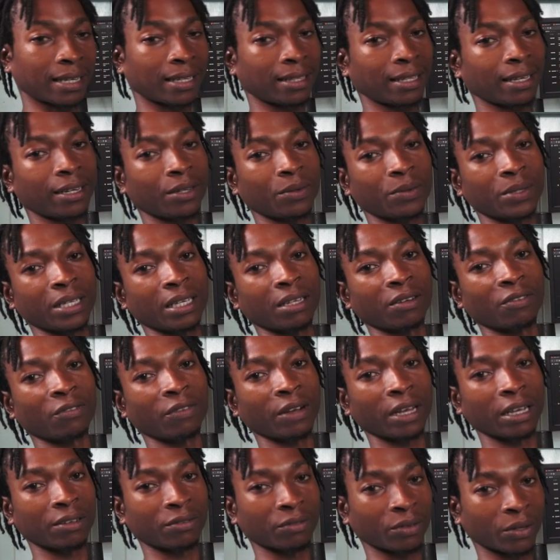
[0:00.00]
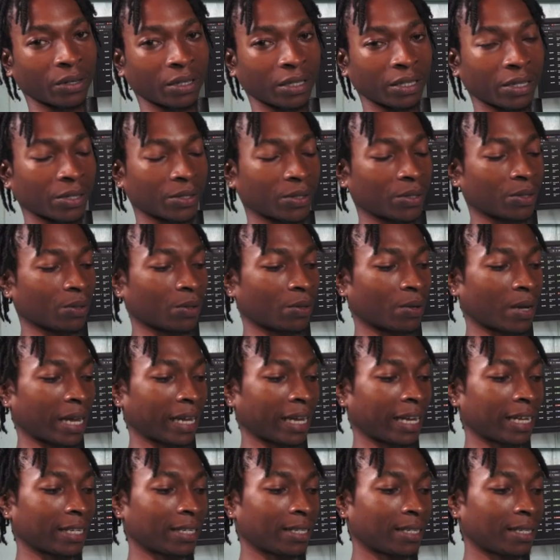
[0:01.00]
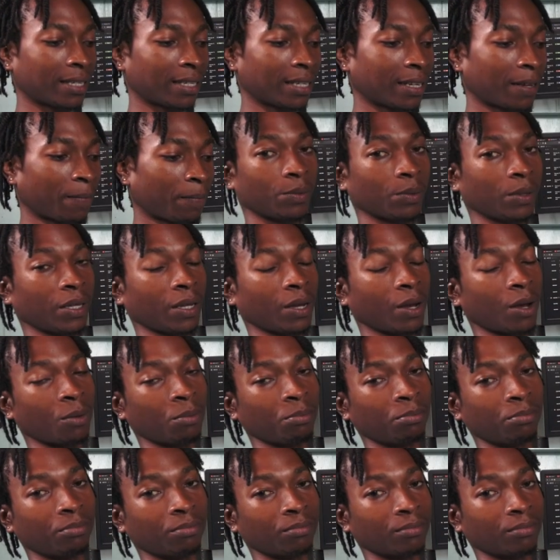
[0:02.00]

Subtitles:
I thought it was 85 earlier, so I guess we up